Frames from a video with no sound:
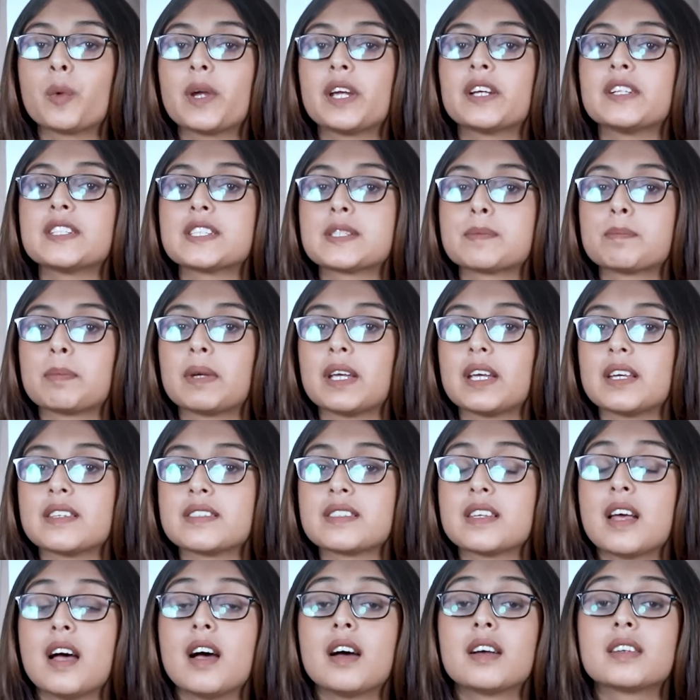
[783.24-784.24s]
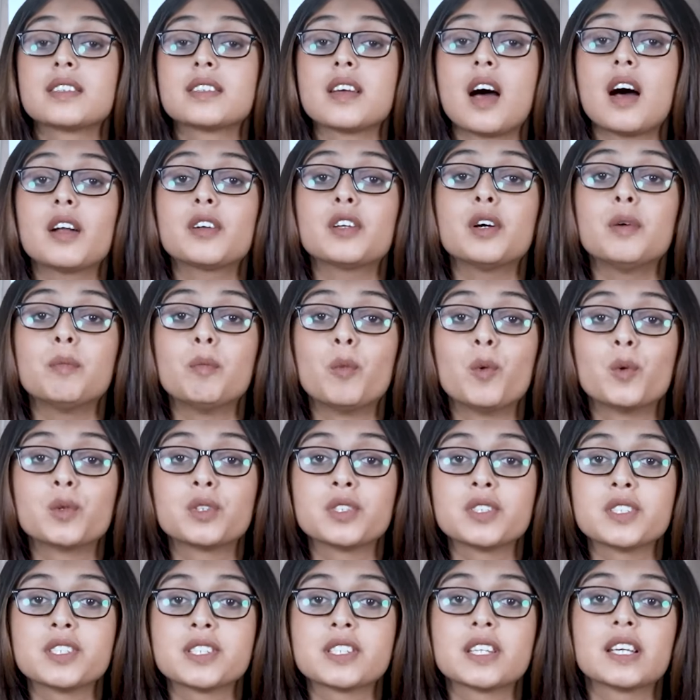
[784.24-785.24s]
vehicle space, Tata
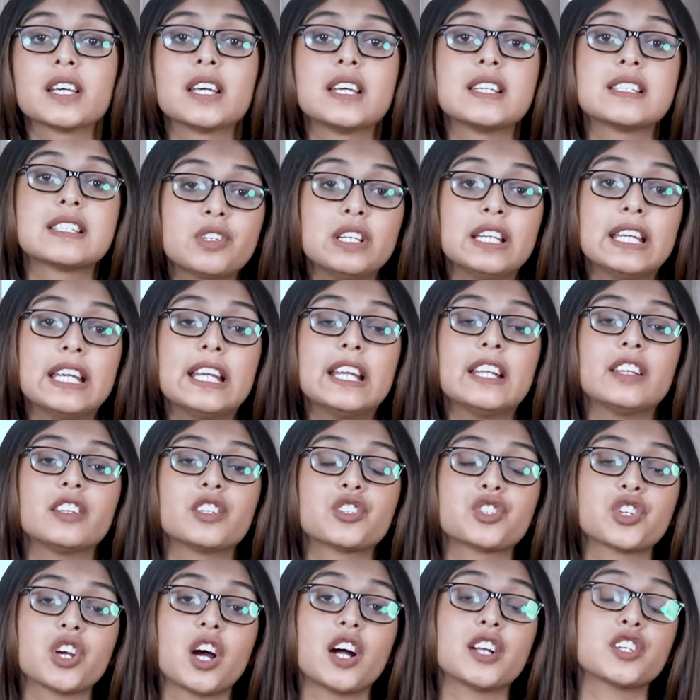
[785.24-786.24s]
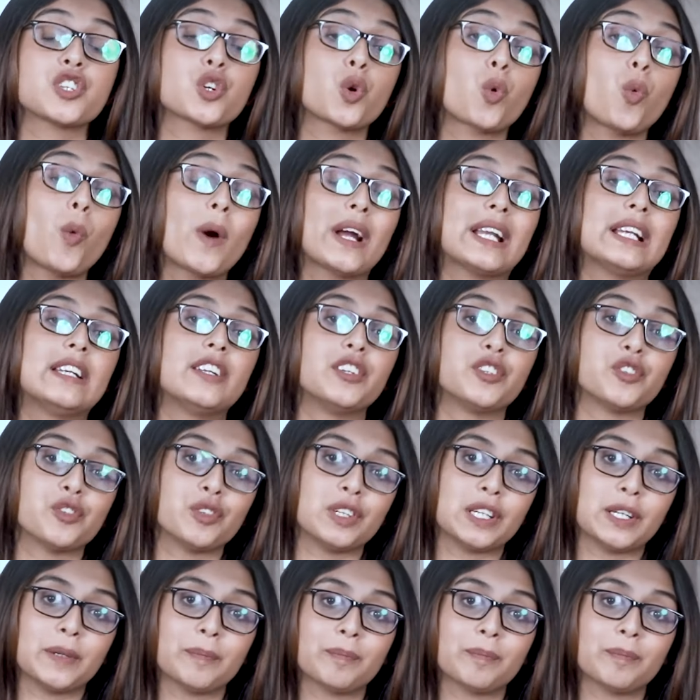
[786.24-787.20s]
Motors is leading the charge quite literally.